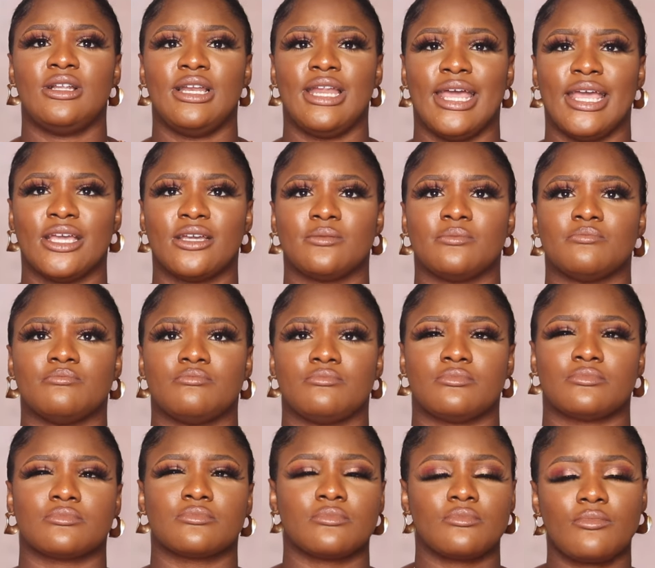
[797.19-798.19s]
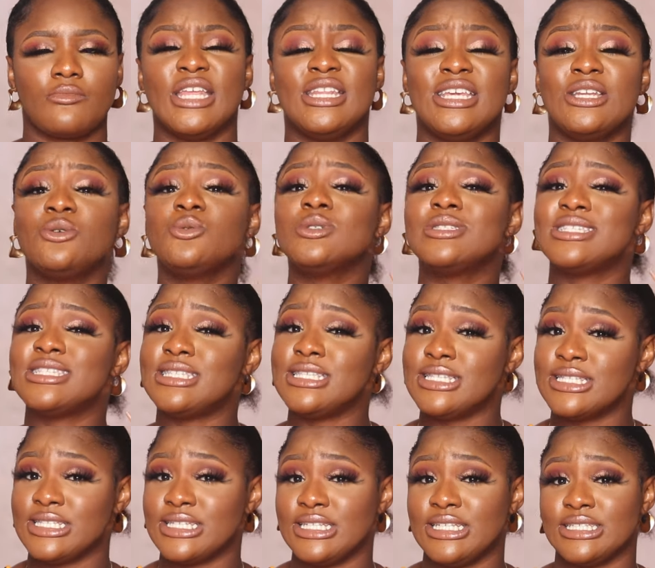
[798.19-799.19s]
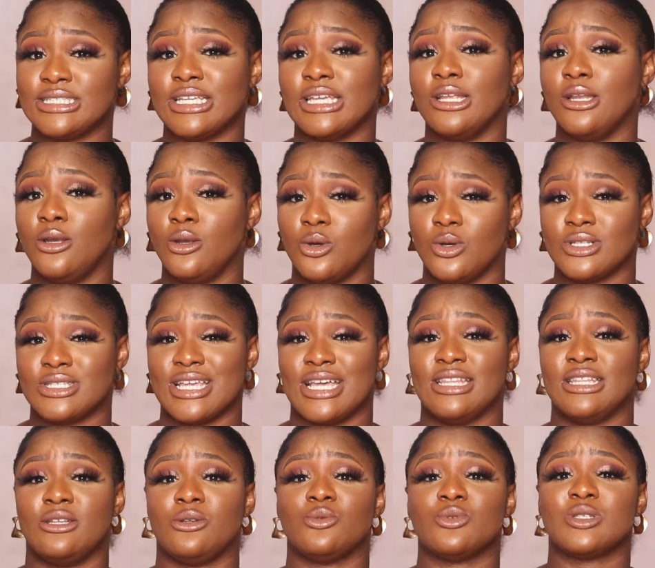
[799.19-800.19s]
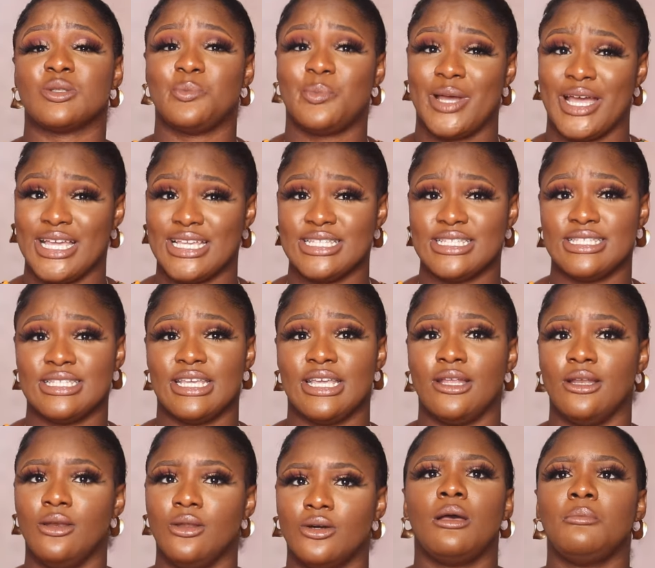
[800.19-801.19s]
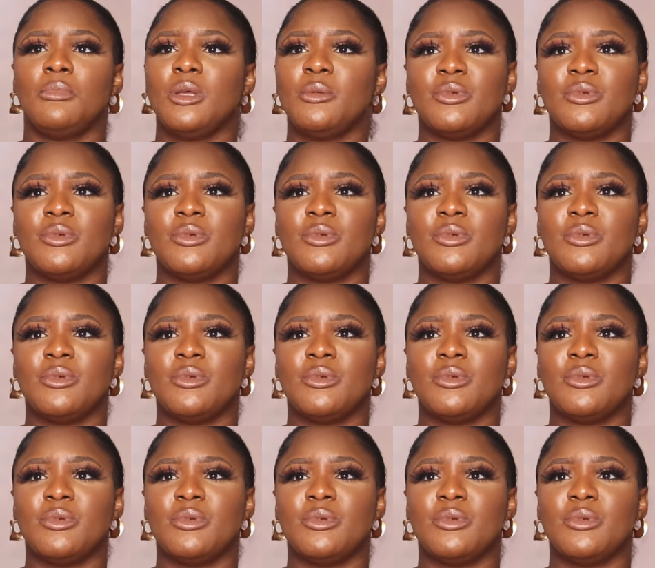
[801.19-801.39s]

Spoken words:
Like, they don't season it a lot and they don't spice it a lot.